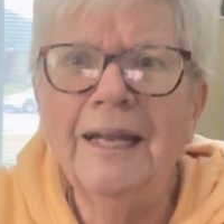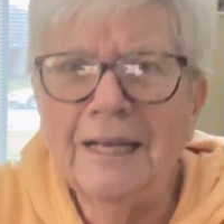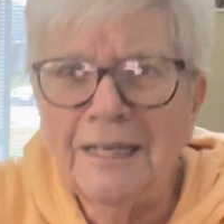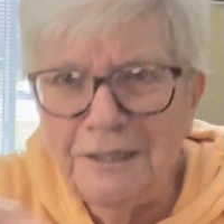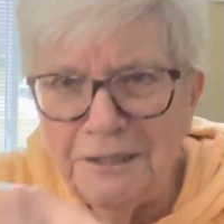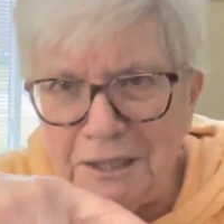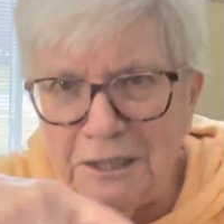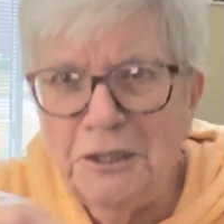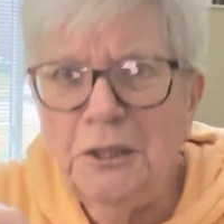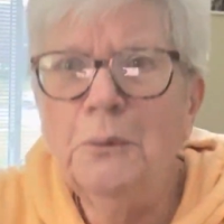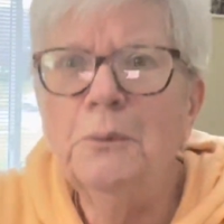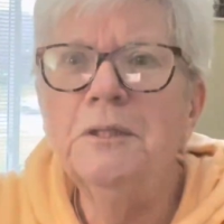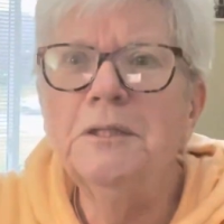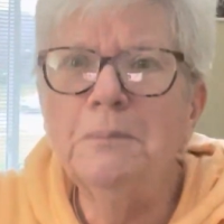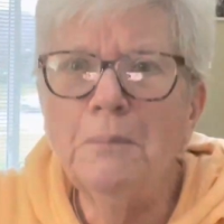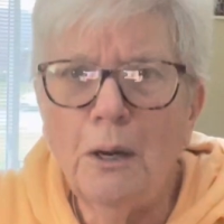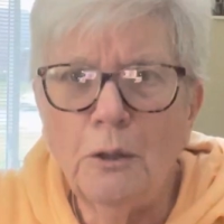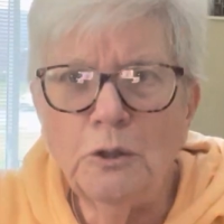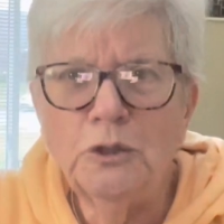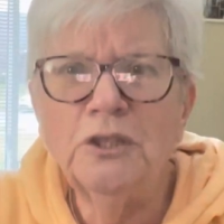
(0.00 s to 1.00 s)
continuous
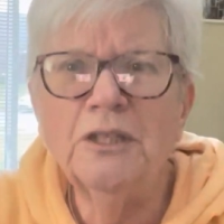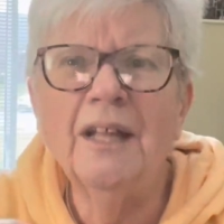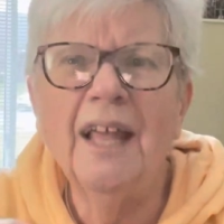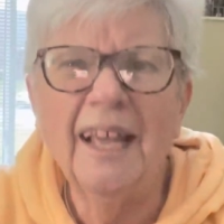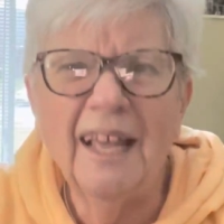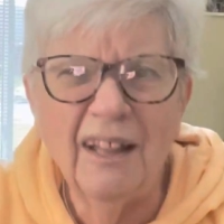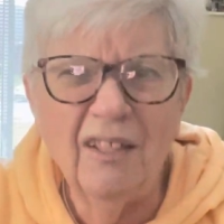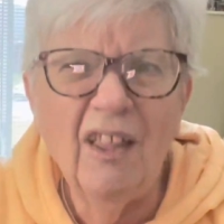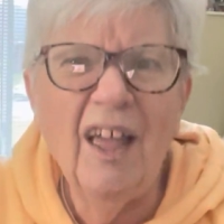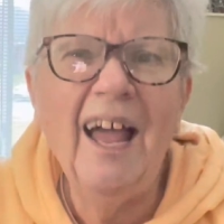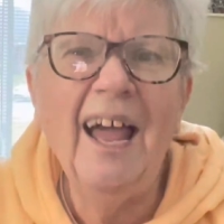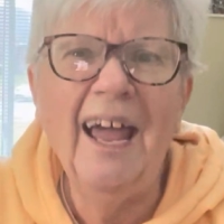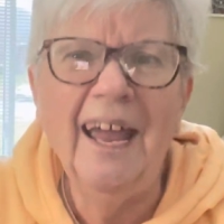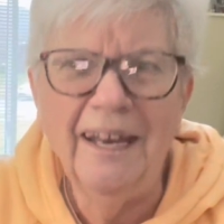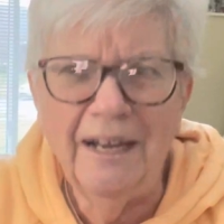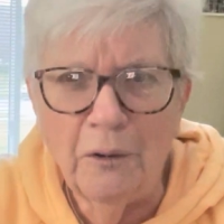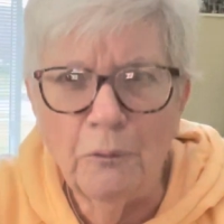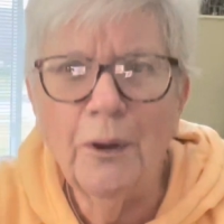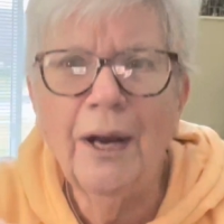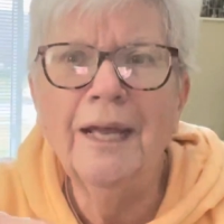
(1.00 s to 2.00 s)
motion, like a
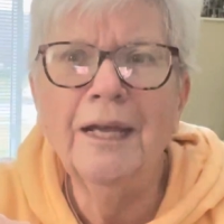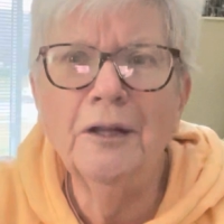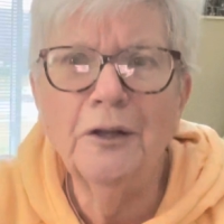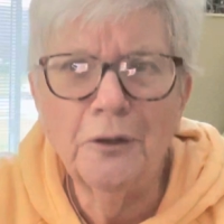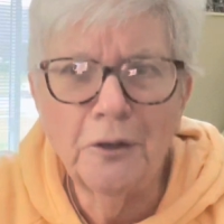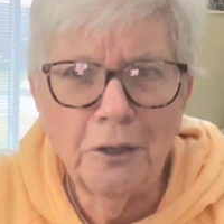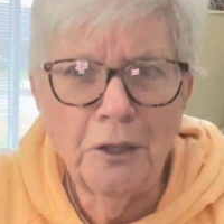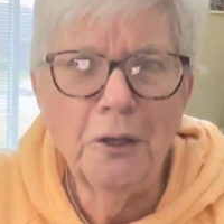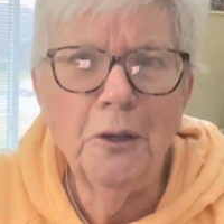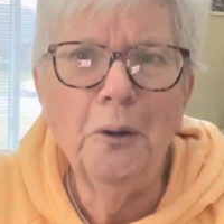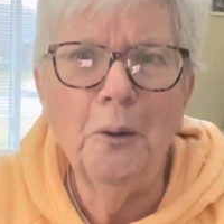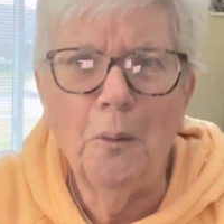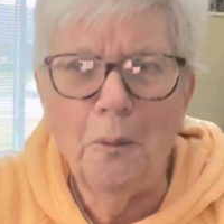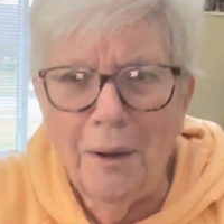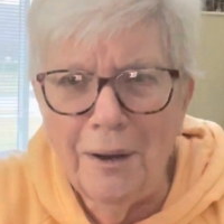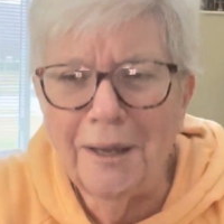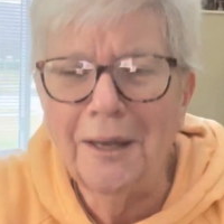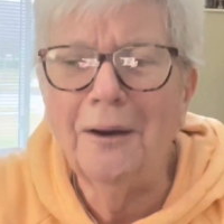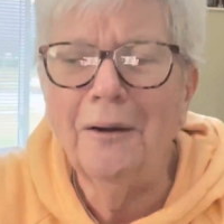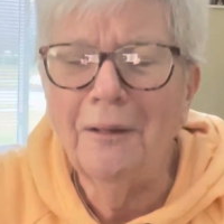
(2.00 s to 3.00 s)
line, a regular
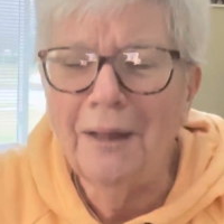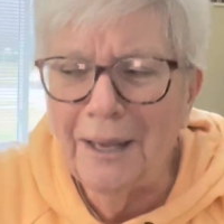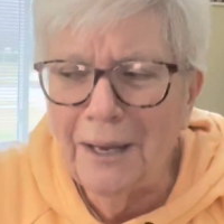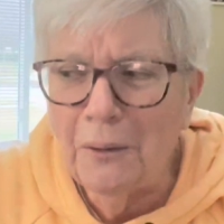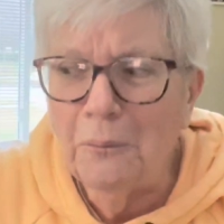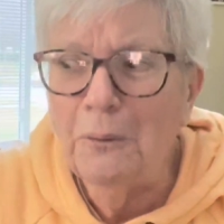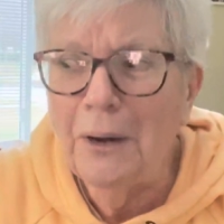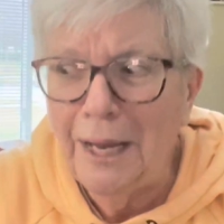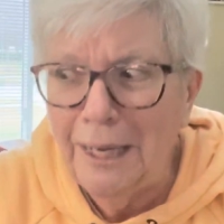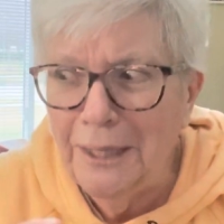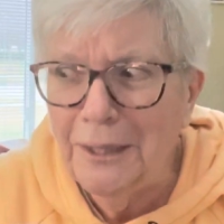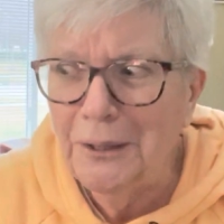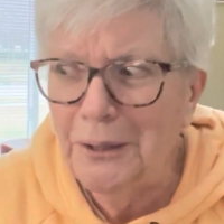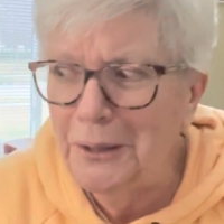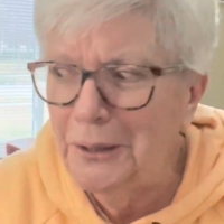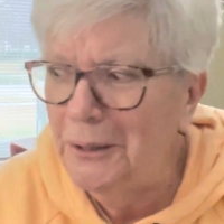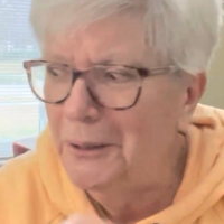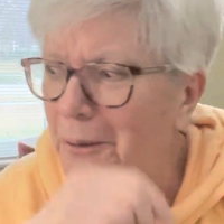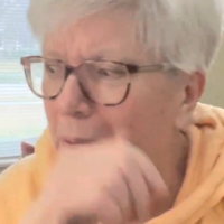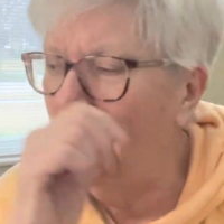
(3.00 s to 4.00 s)
queue, you know, like a regular
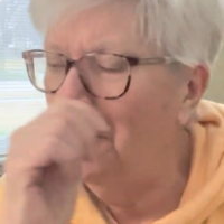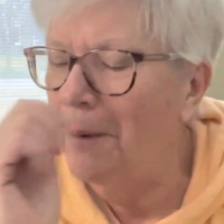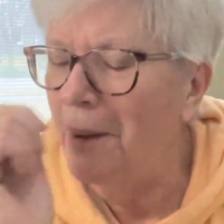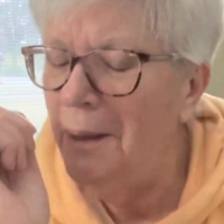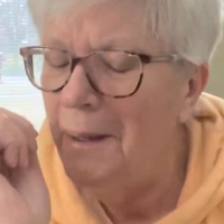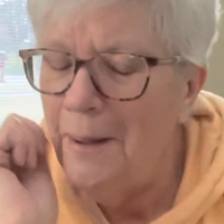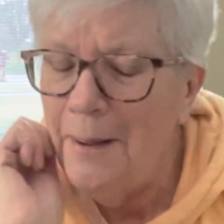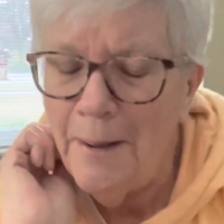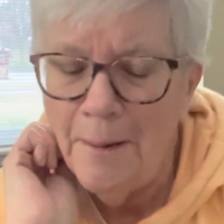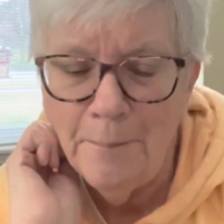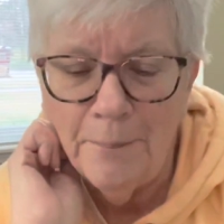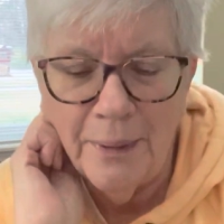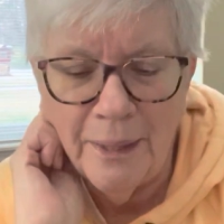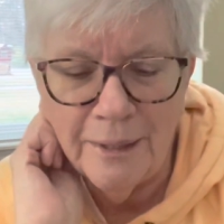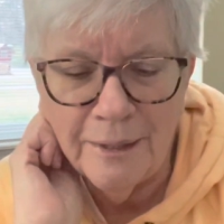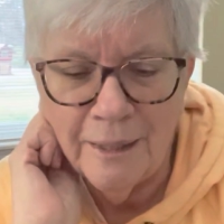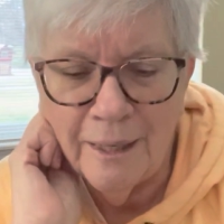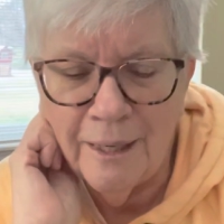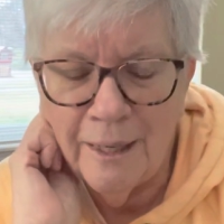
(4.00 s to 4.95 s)
queue. But,